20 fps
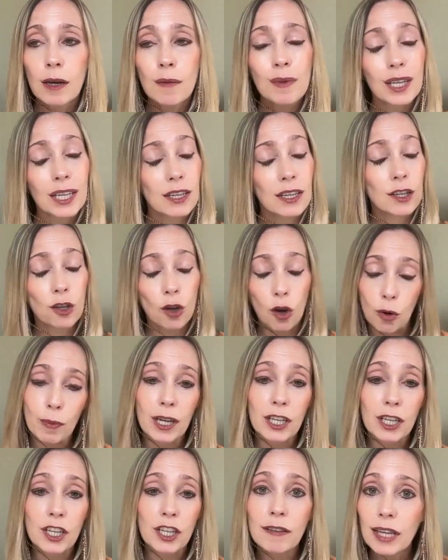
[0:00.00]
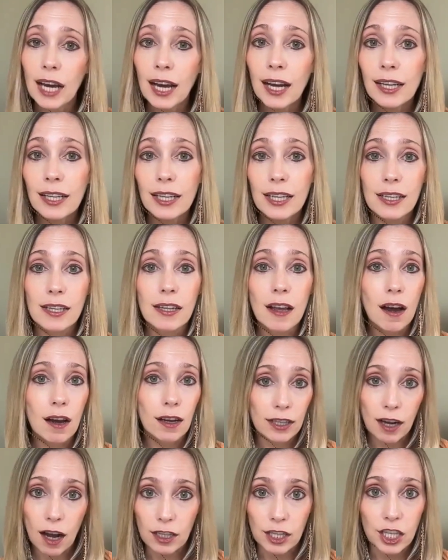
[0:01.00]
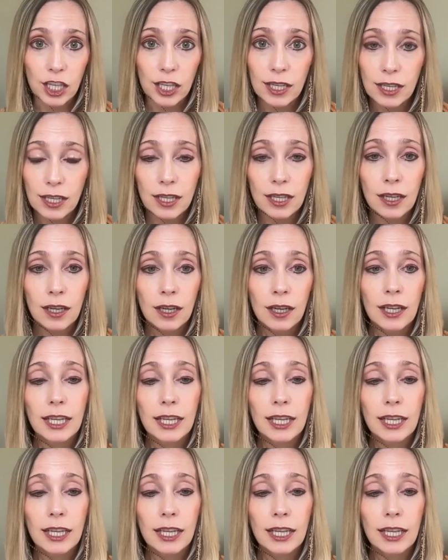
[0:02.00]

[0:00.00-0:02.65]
Because so much of that is unconscious.